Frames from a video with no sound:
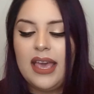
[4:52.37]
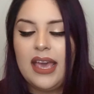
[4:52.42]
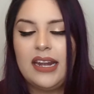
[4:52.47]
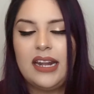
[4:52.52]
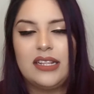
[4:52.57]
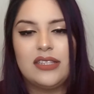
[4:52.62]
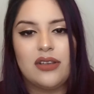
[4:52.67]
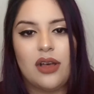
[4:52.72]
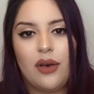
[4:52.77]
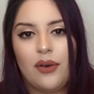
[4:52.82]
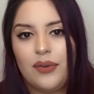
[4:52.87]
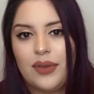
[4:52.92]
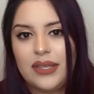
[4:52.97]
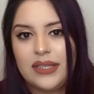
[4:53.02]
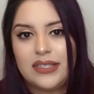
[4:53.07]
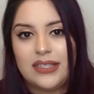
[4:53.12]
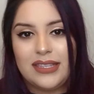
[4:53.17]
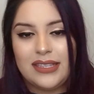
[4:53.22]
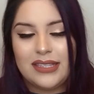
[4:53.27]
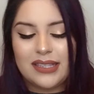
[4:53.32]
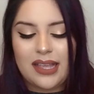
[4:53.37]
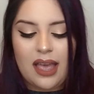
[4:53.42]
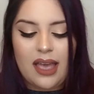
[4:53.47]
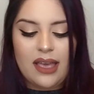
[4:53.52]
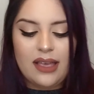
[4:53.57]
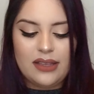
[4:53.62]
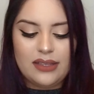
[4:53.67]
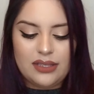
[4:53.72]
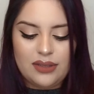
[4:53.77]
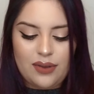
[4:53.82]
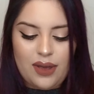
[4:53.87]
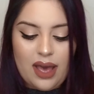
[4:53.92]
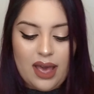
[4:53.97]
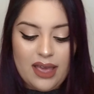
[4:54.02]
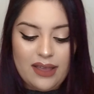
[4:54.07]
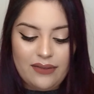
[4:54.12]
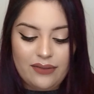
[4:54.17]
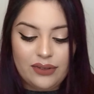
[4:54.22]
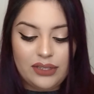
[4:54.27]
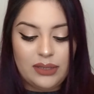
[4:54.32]
And it's always this guy. So I
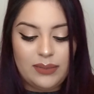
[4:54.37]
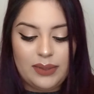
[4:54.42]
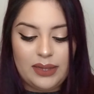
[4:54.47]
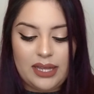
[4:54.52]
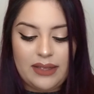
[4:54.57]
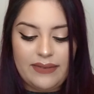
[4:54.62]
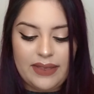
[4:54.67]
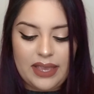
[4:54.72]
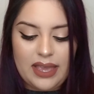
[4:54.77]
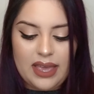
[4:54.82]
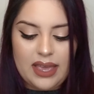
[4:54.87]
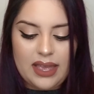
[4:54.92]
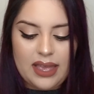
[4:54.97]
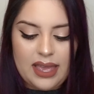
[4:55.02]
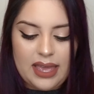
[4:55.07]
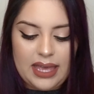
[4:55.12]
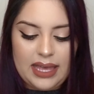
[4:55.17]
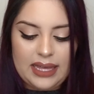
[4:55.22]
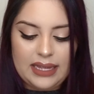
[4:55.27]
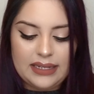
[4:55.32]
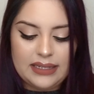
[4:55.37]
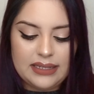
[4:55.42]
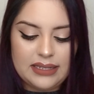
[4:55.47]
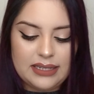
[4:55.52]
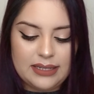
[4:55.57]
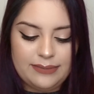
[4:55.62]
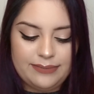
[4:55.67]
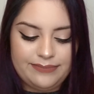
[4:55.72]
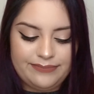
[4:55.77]
have really been loving it, and